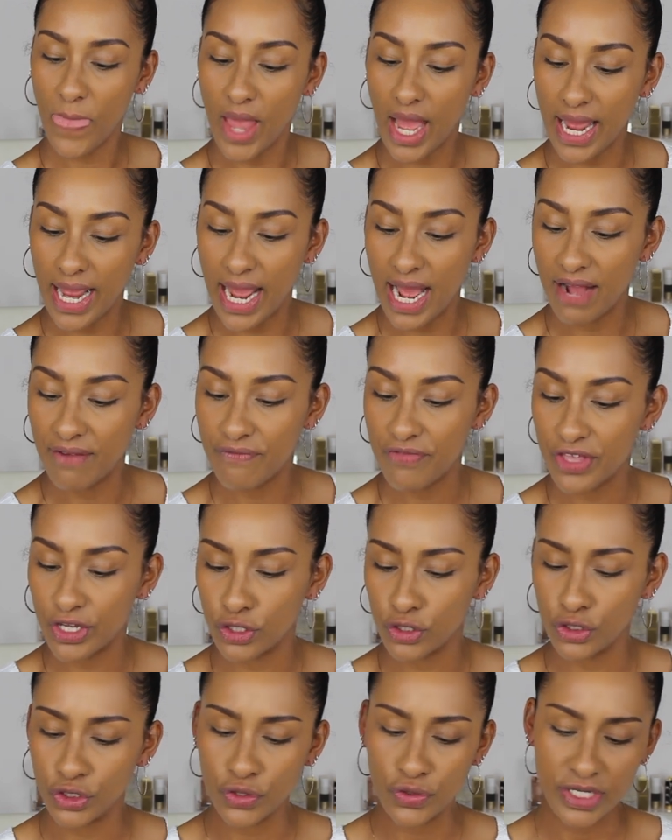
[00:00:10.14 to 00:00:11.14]
I have
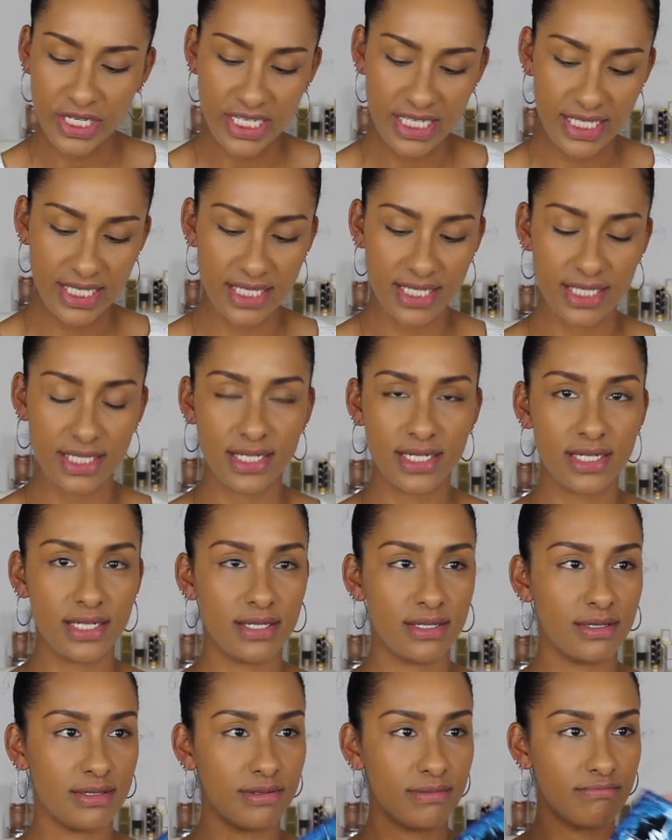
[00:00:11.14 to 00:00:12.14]
their newest
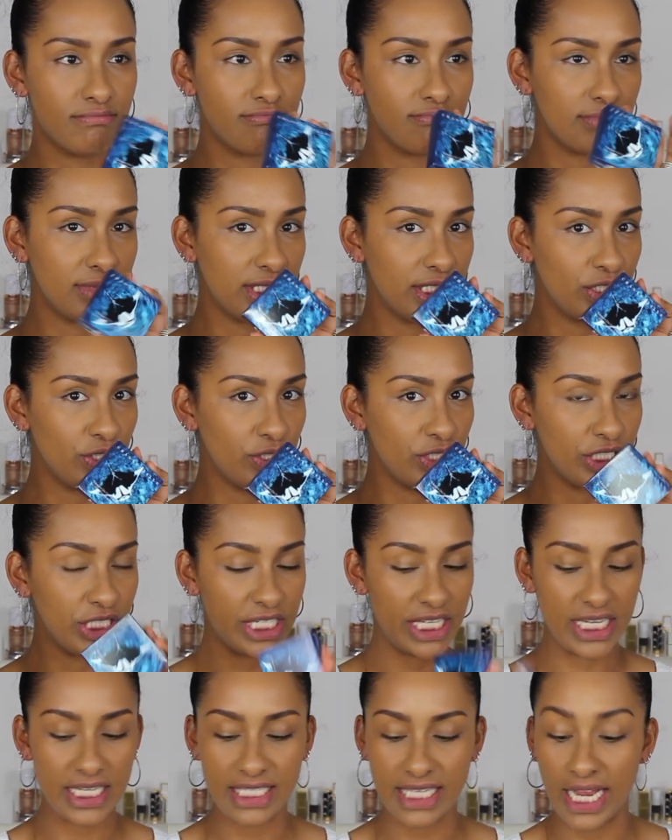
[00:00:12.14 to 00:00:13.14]
little
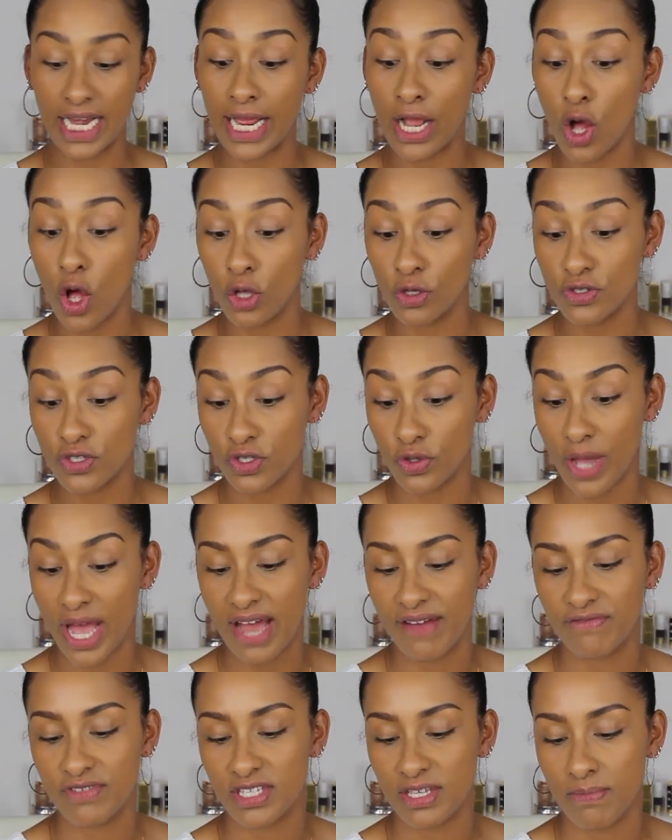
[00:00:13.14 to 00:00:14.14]
goodies, and I also
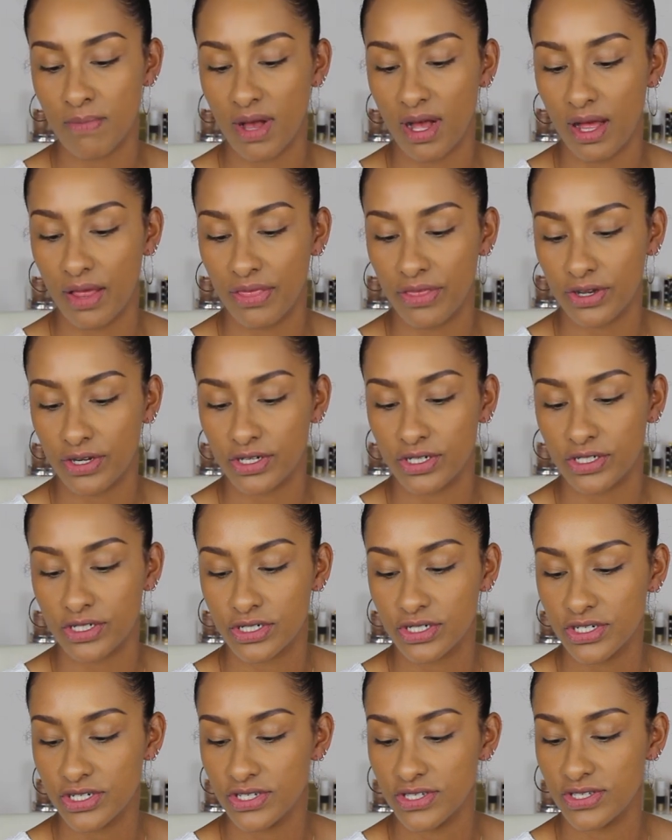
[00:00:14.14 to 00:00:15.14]
have some
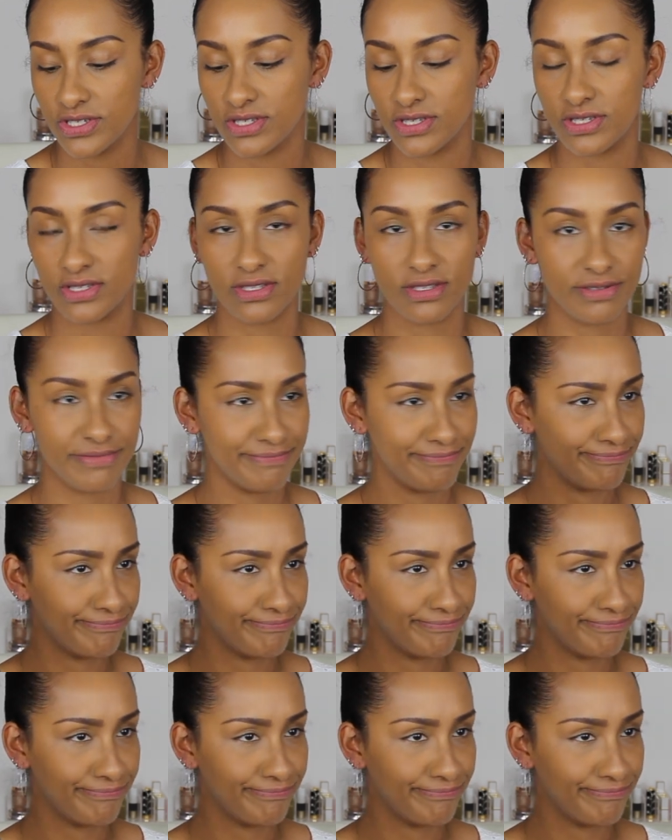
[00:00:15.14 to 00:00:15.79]
others